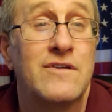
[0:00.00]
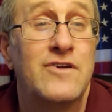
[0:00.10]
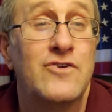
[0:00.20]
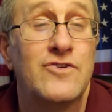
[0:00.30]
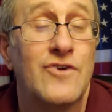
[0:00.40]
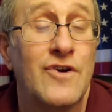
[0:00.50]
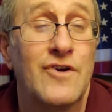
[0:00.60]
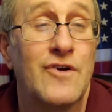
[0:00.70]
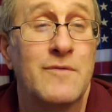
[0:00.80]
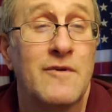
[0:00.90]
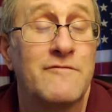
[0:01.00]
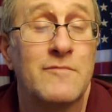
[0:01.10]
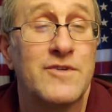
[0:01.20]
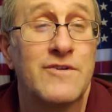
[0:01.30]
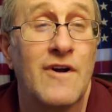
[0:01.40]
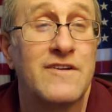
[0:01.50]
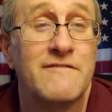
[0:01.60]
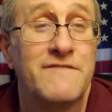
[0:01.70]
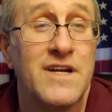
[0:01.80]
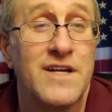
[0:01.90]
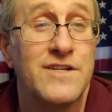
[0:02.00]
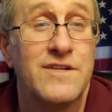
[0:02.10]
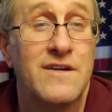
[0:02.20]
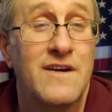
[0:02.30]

user agreement from start to finish.